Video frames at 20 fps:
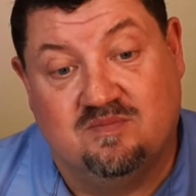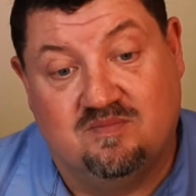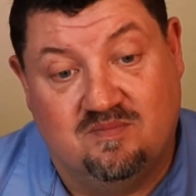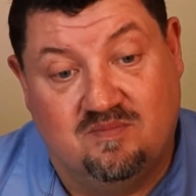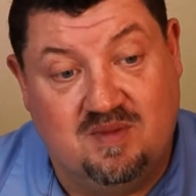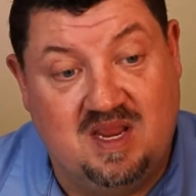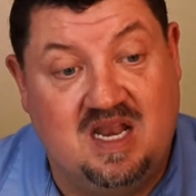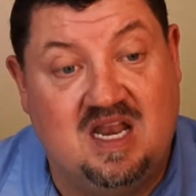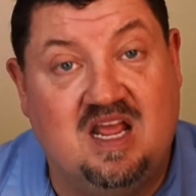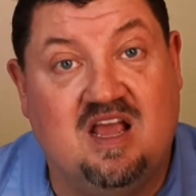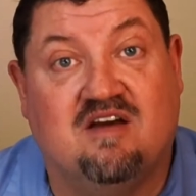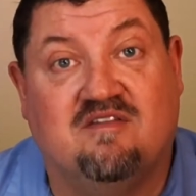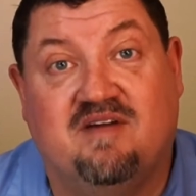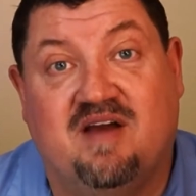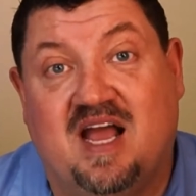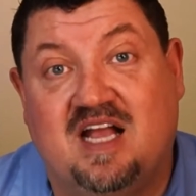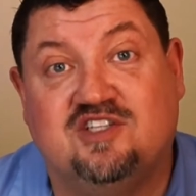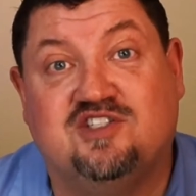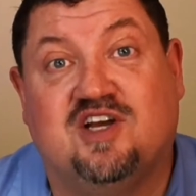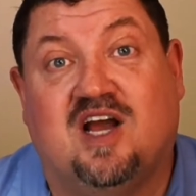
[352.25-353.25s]
meaning of
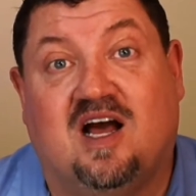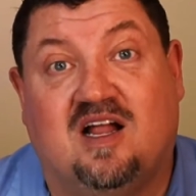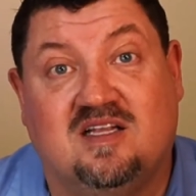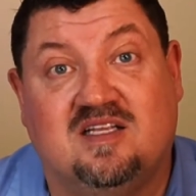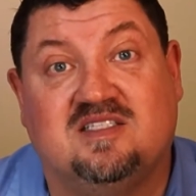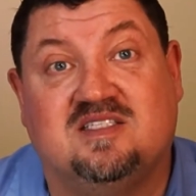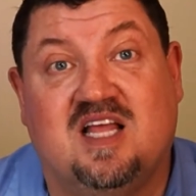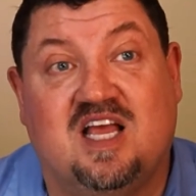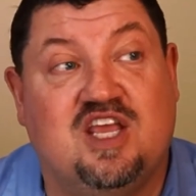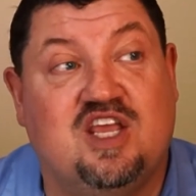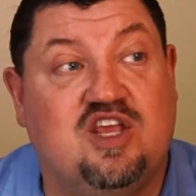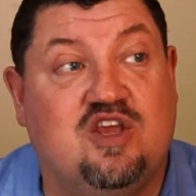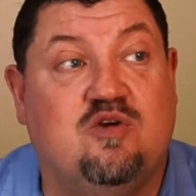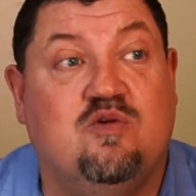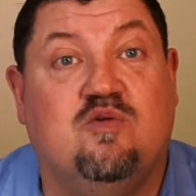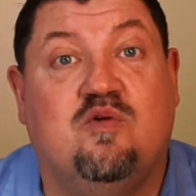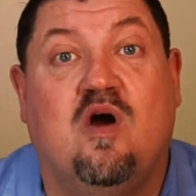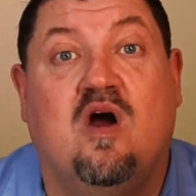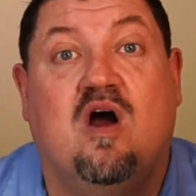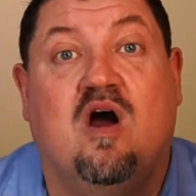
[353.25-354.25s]
Agile is that
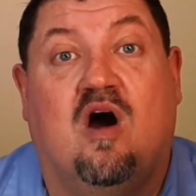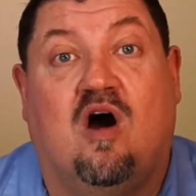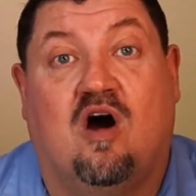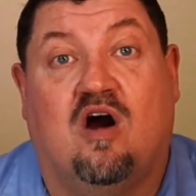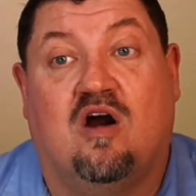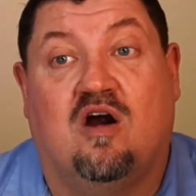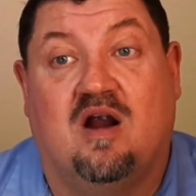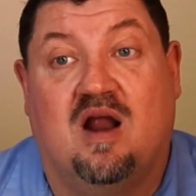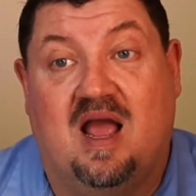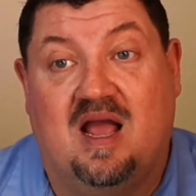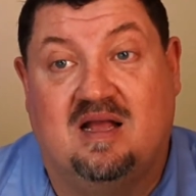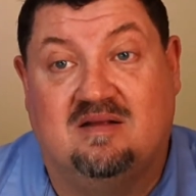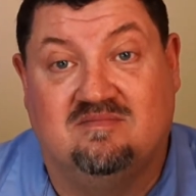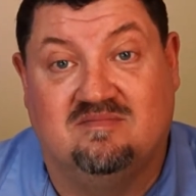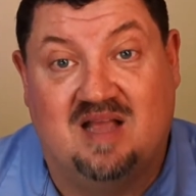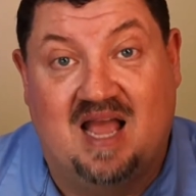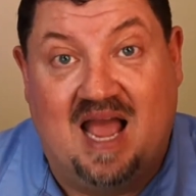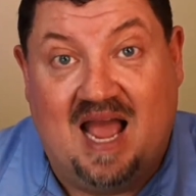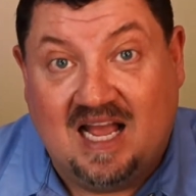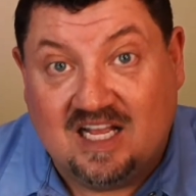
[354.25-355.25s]
you are
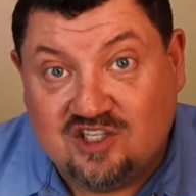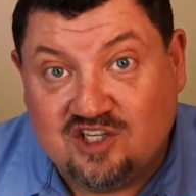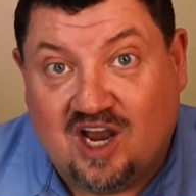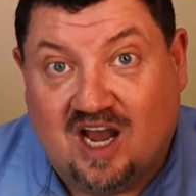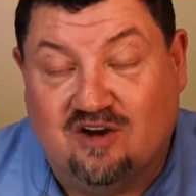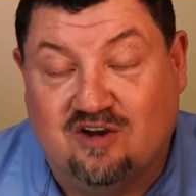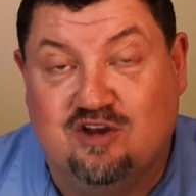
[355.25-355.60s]
agile.